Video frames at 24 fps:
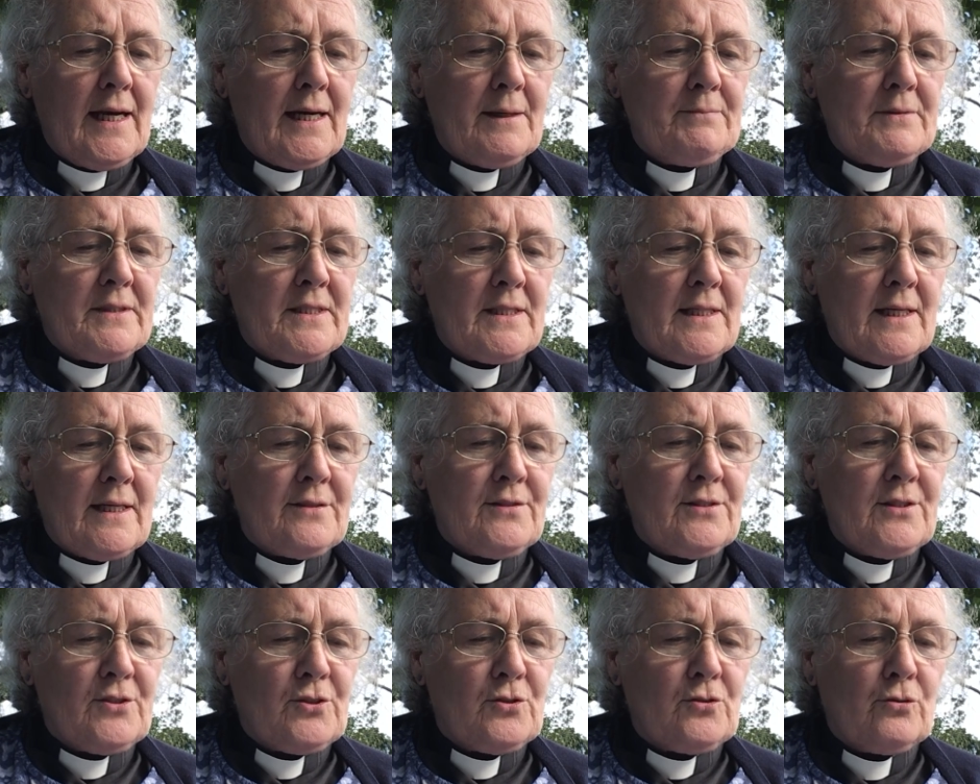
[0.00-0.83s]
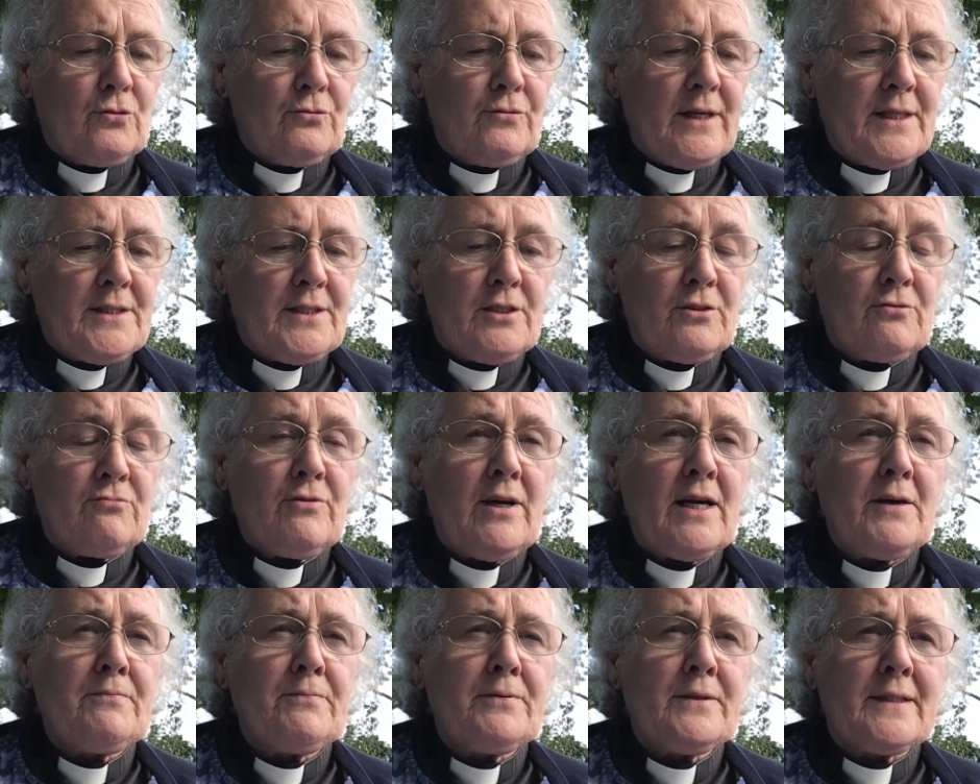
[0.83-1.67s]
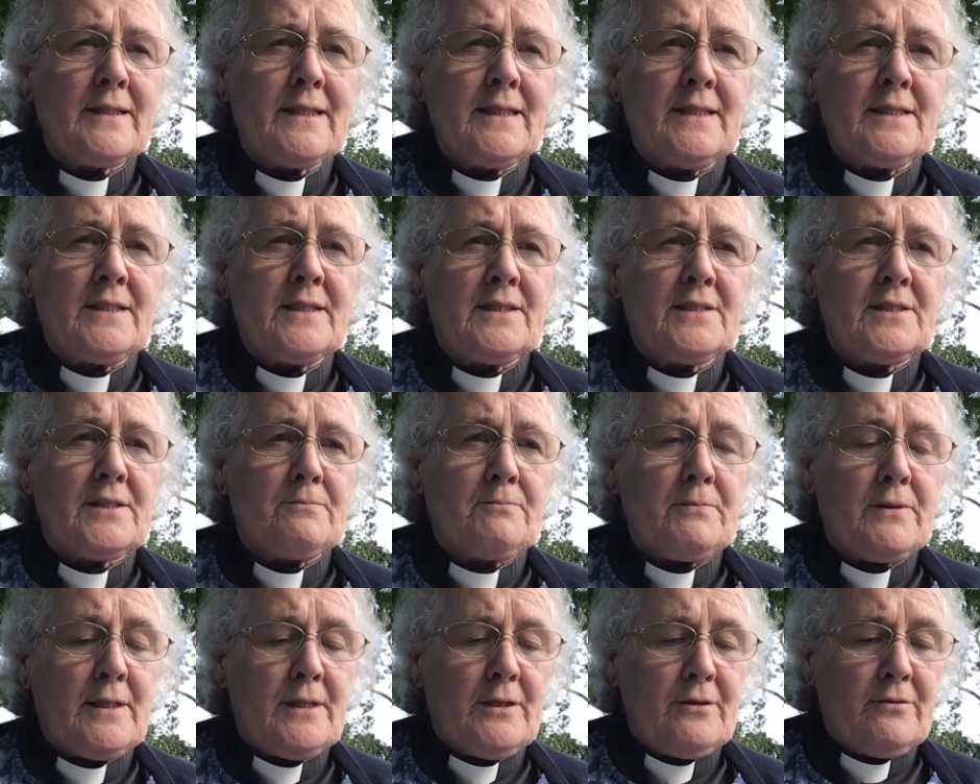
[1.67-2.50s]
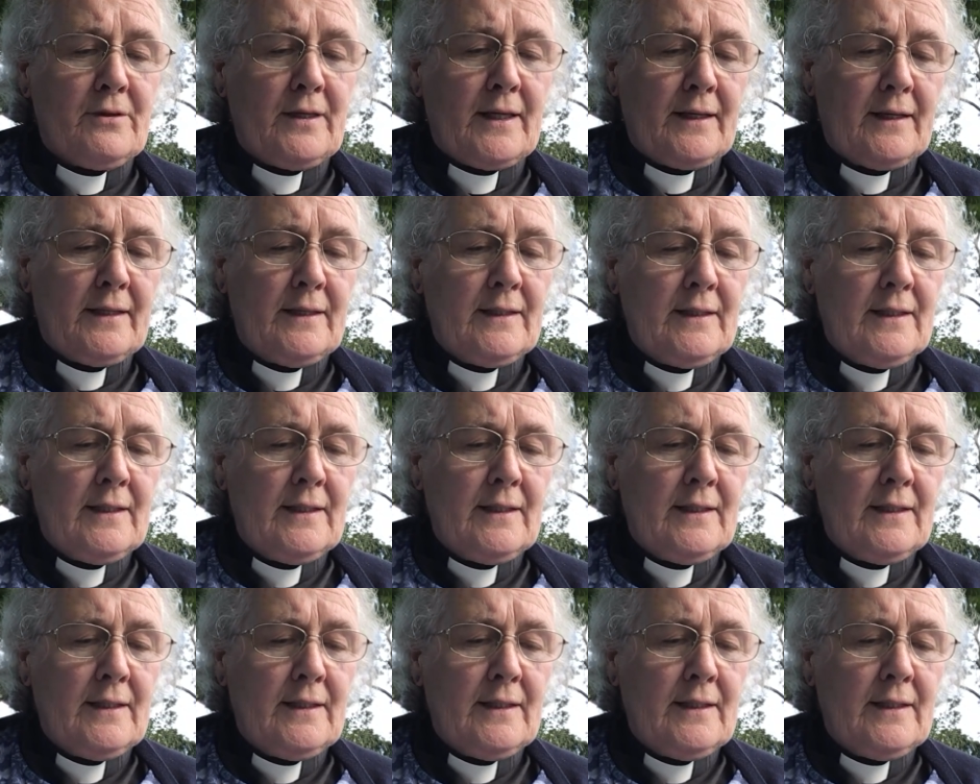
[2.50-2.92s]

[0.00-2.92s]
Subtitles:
habitat is already rapidly disappearing,